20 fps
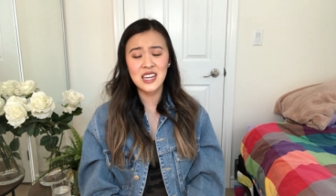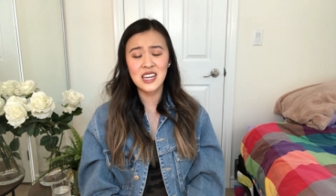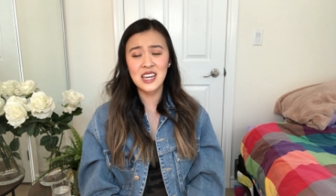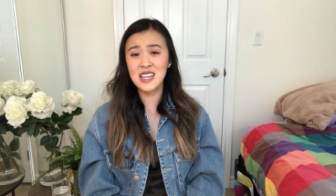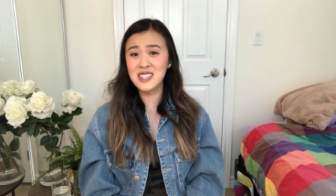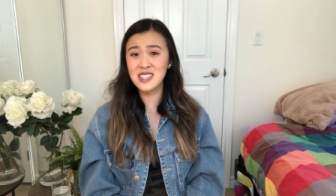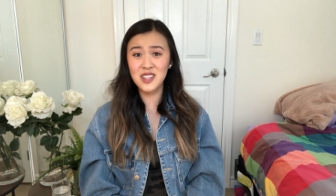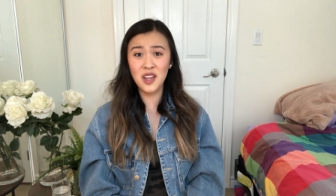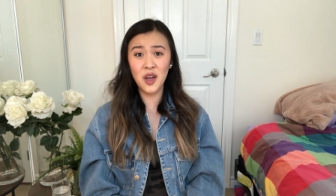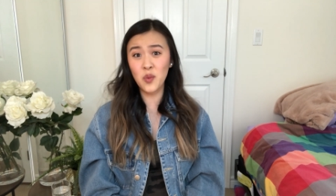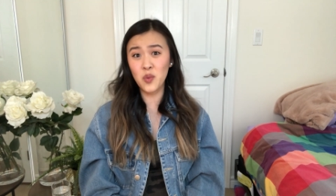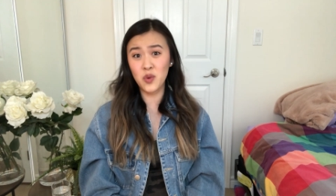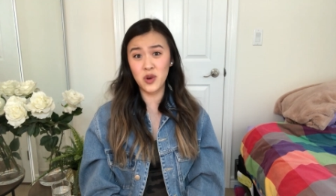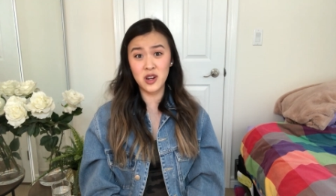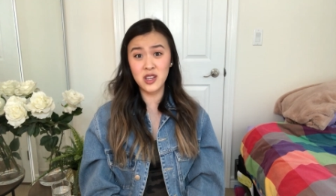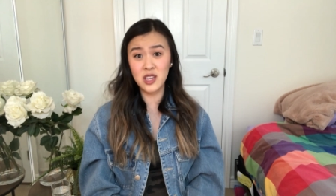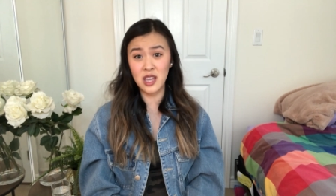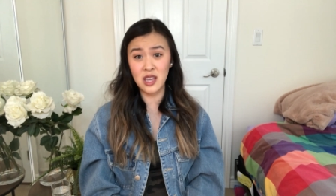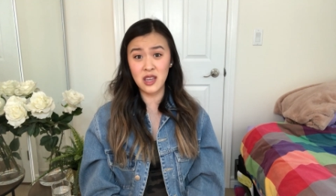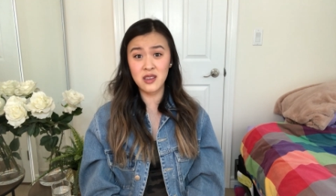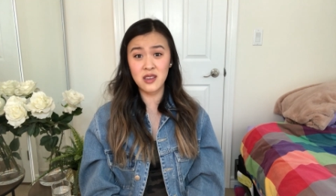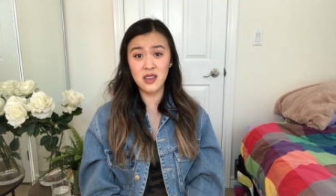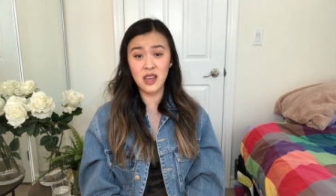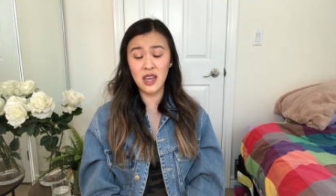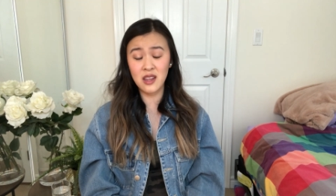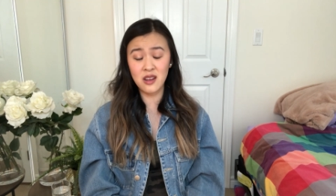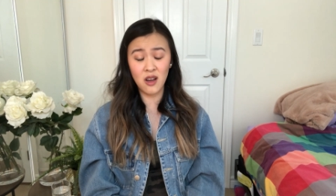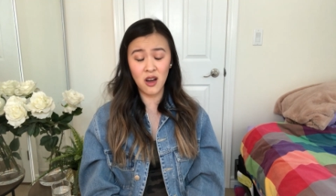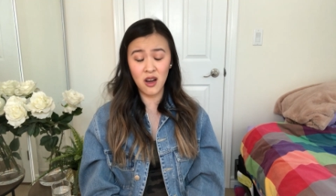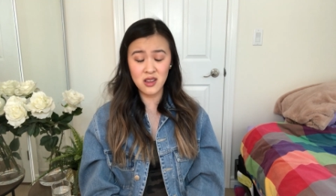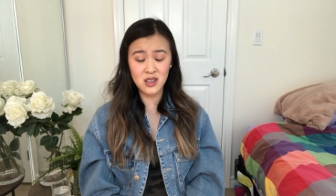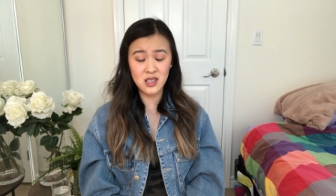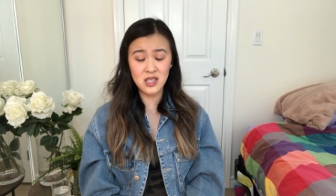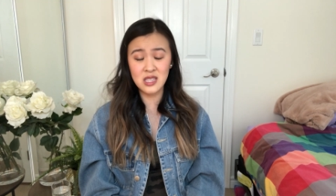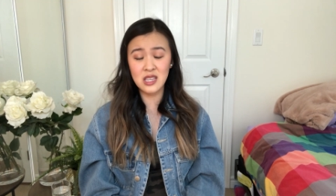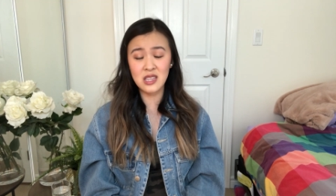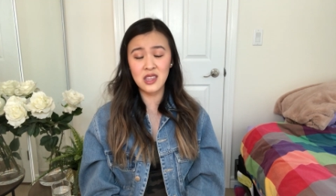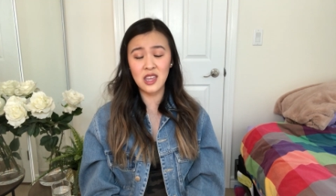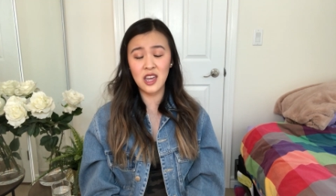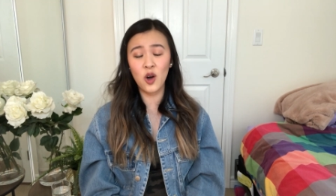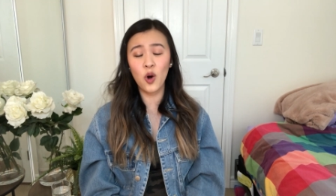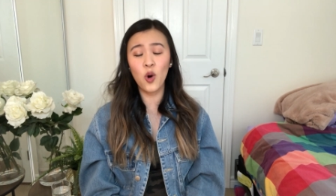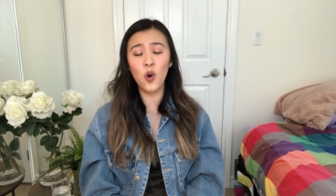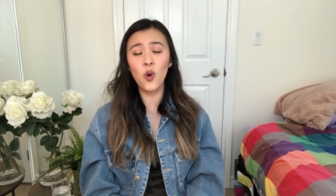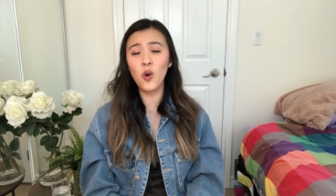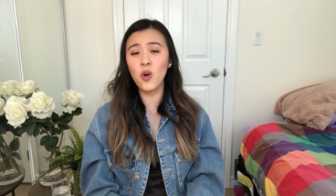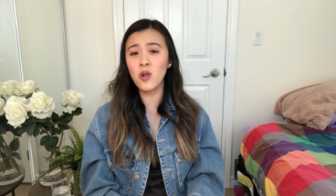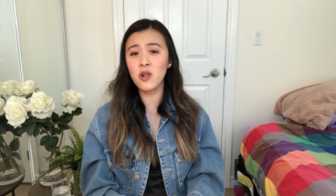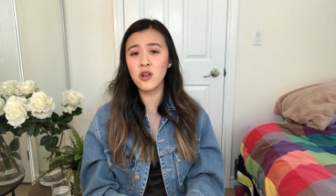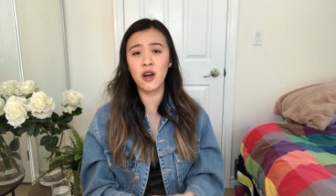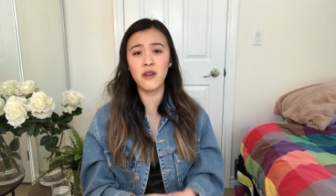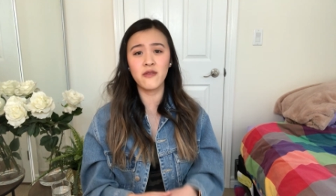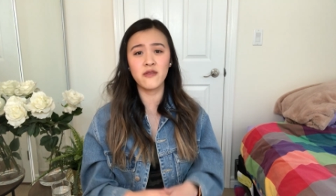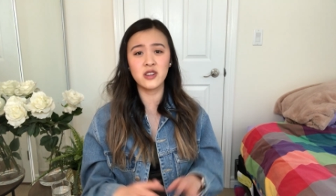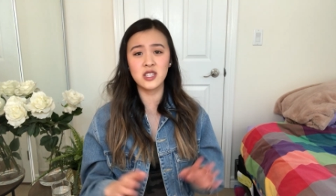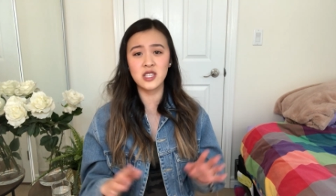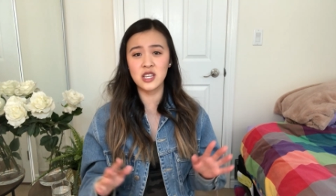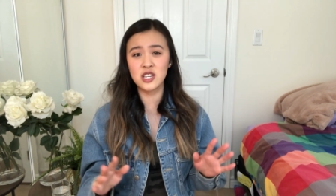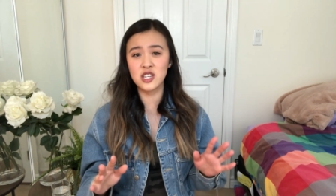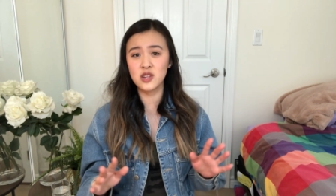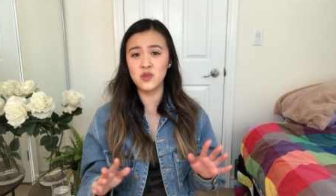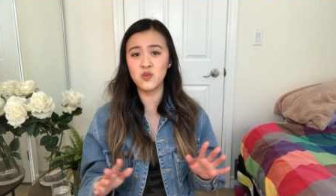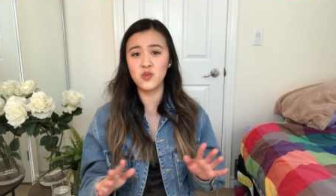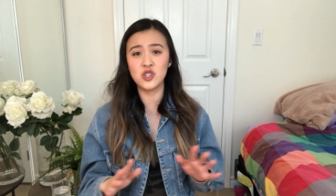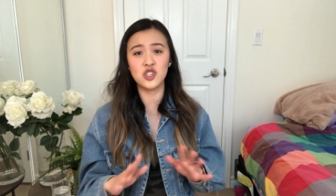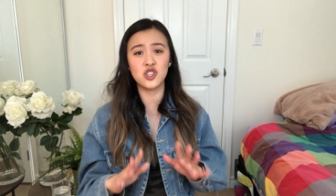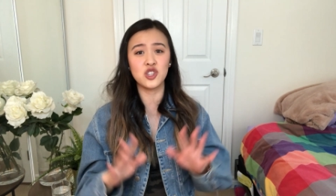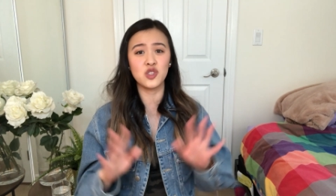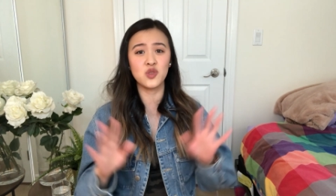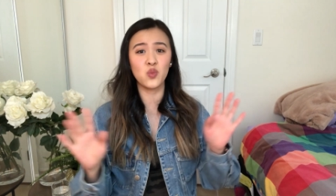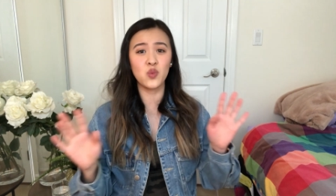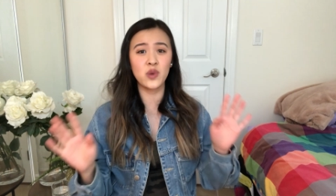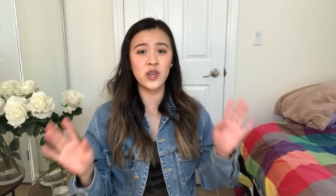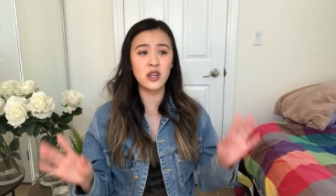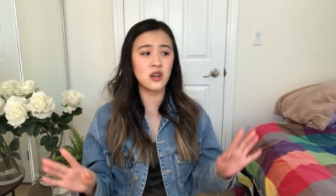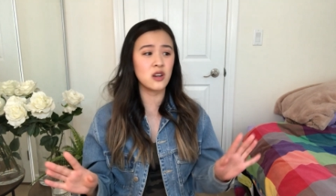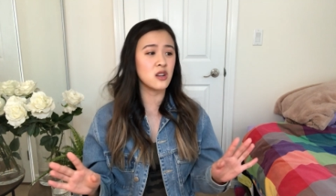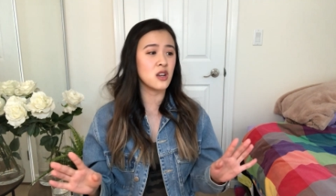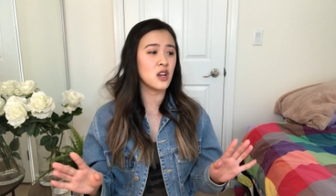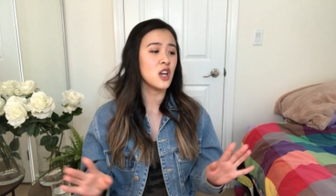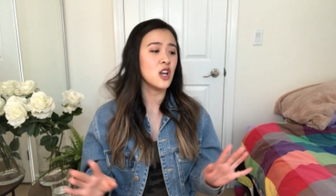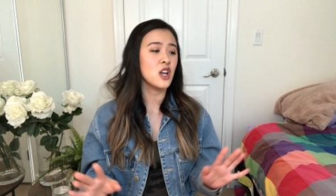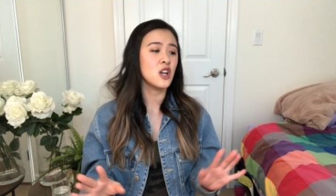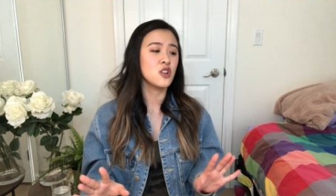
it's not working. And honestly, that whole conversation was just weird.